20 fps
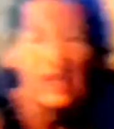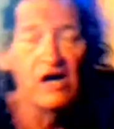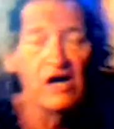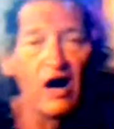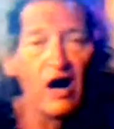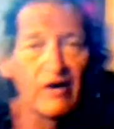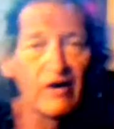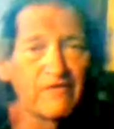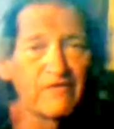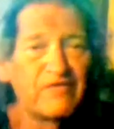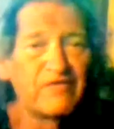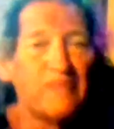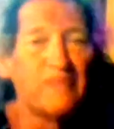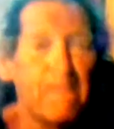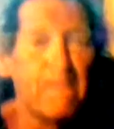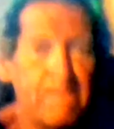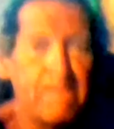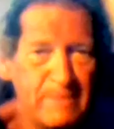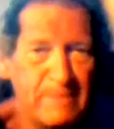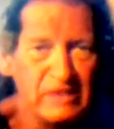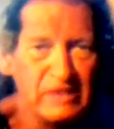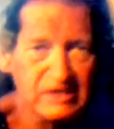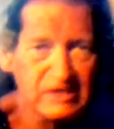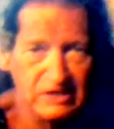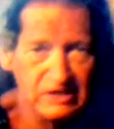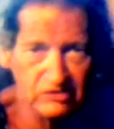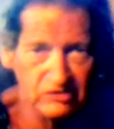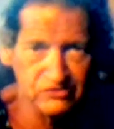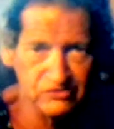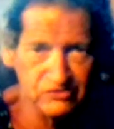out of the
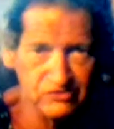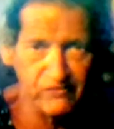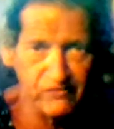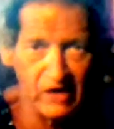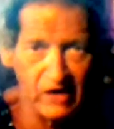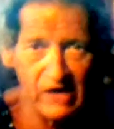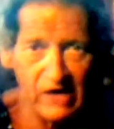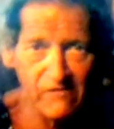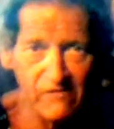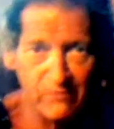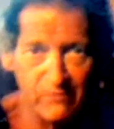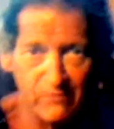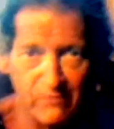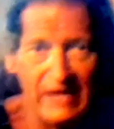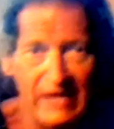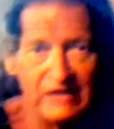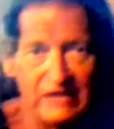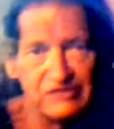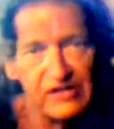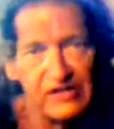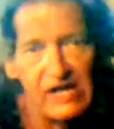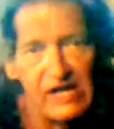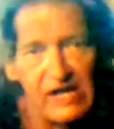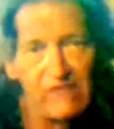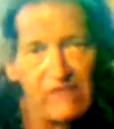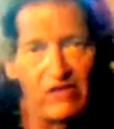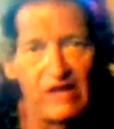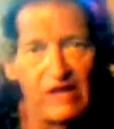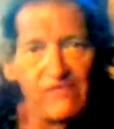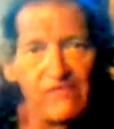billions of planets that have
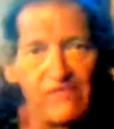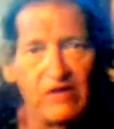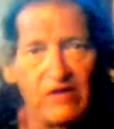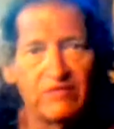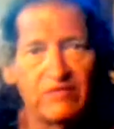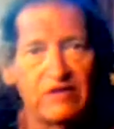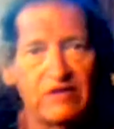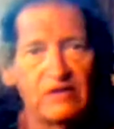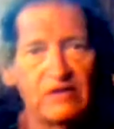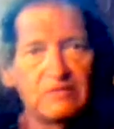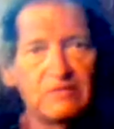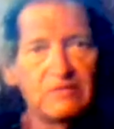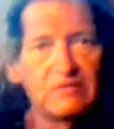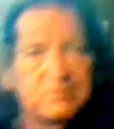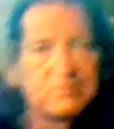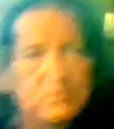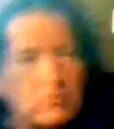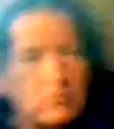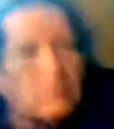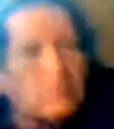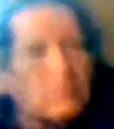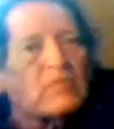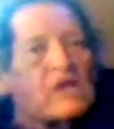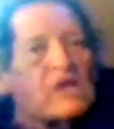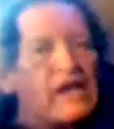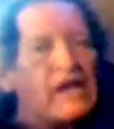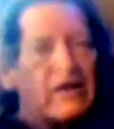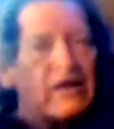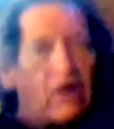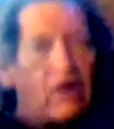life out there,
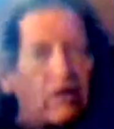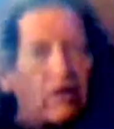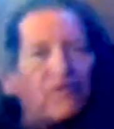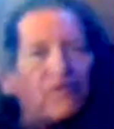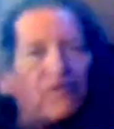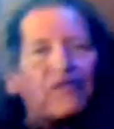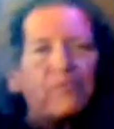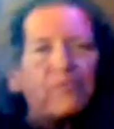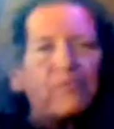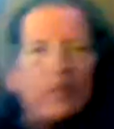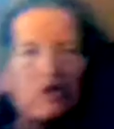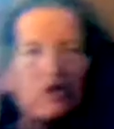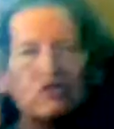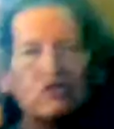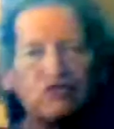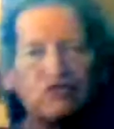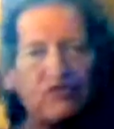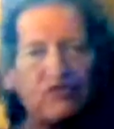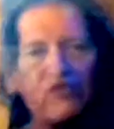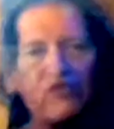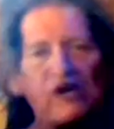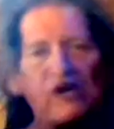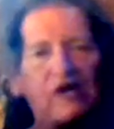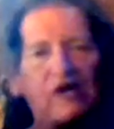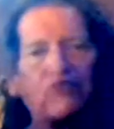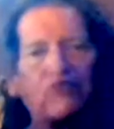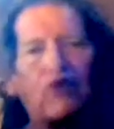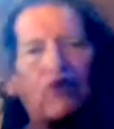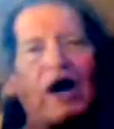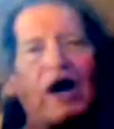and all of the billions of
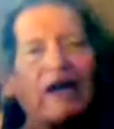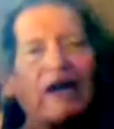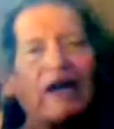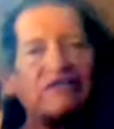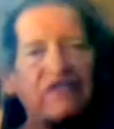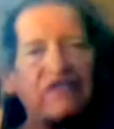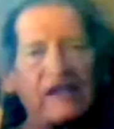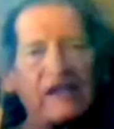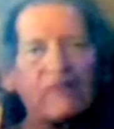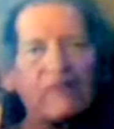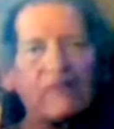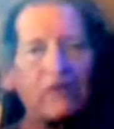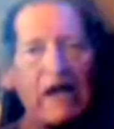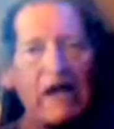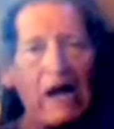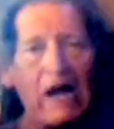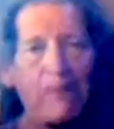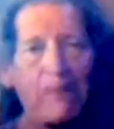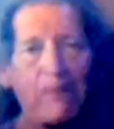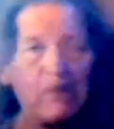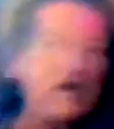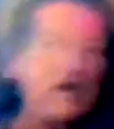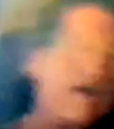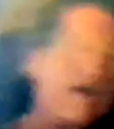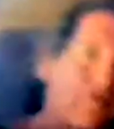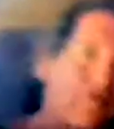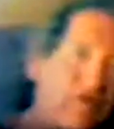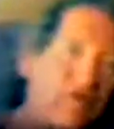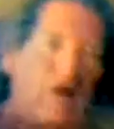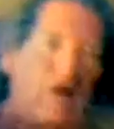tries that ever happened, out
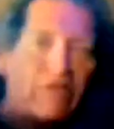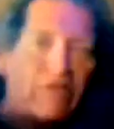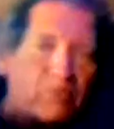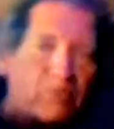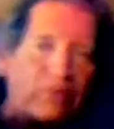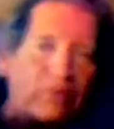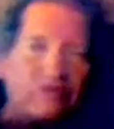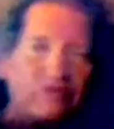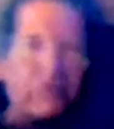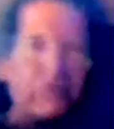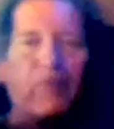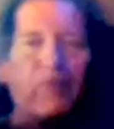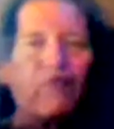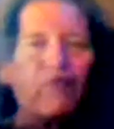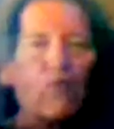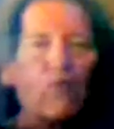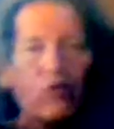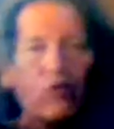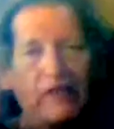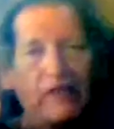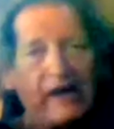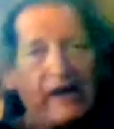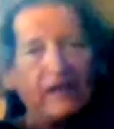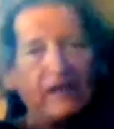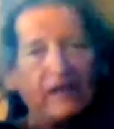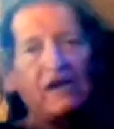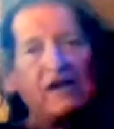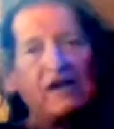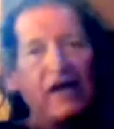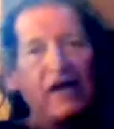of all the prints before that,
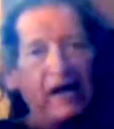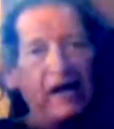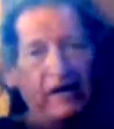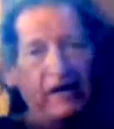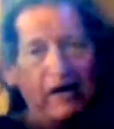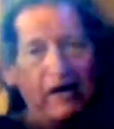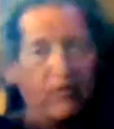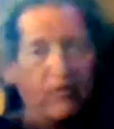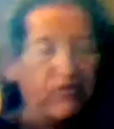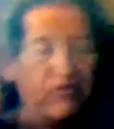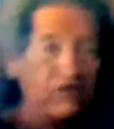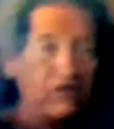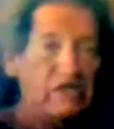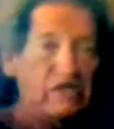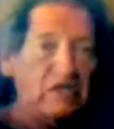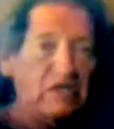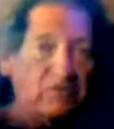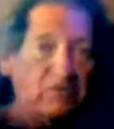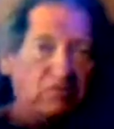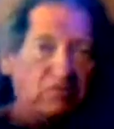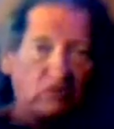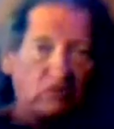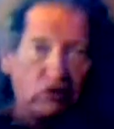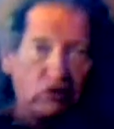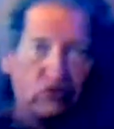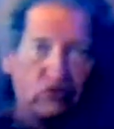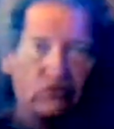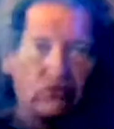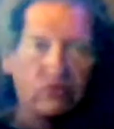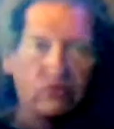and out of
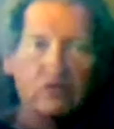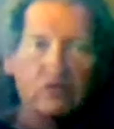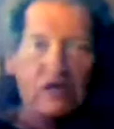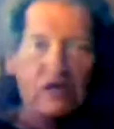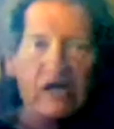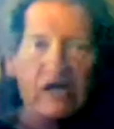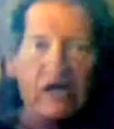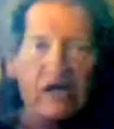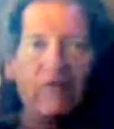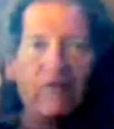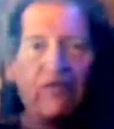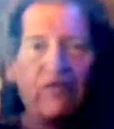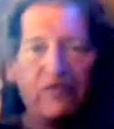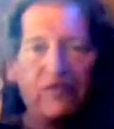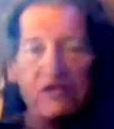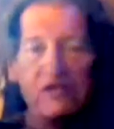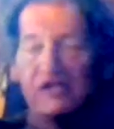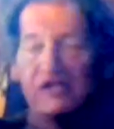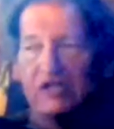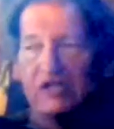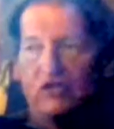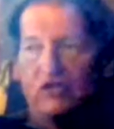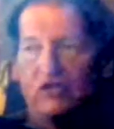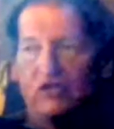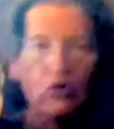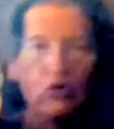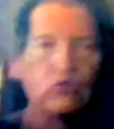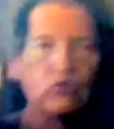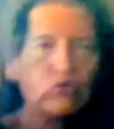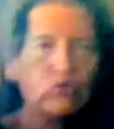the
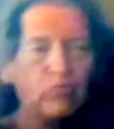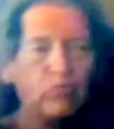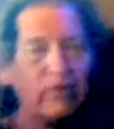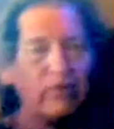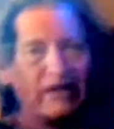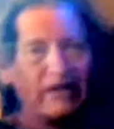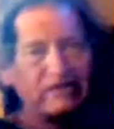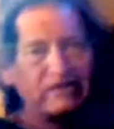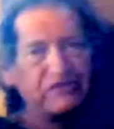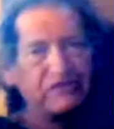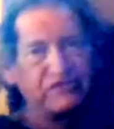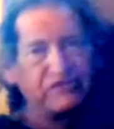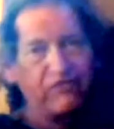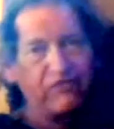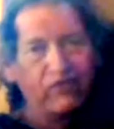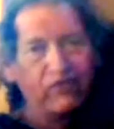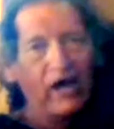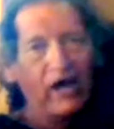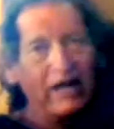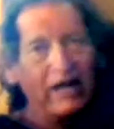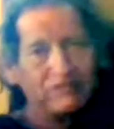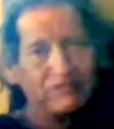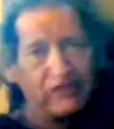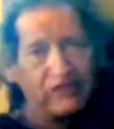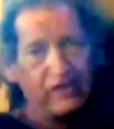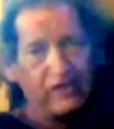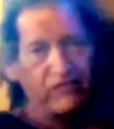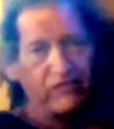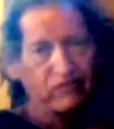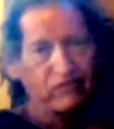Google plexes of lives that
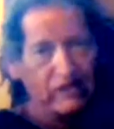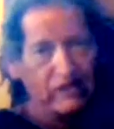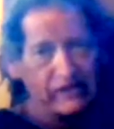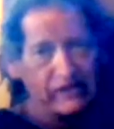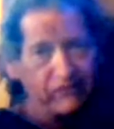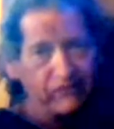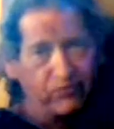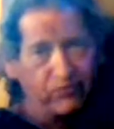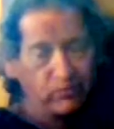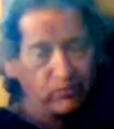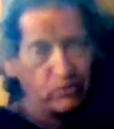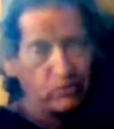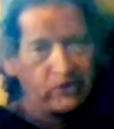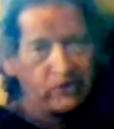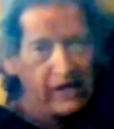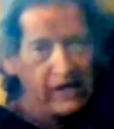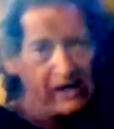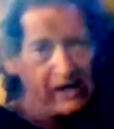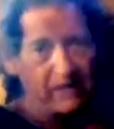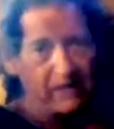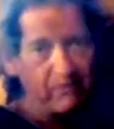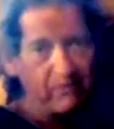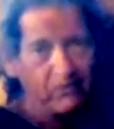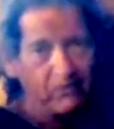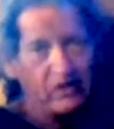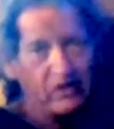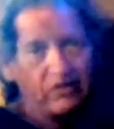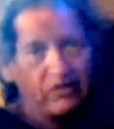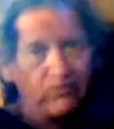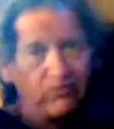have lived through time,
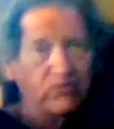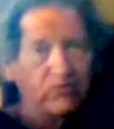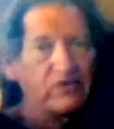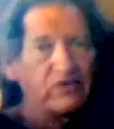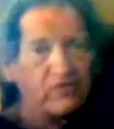through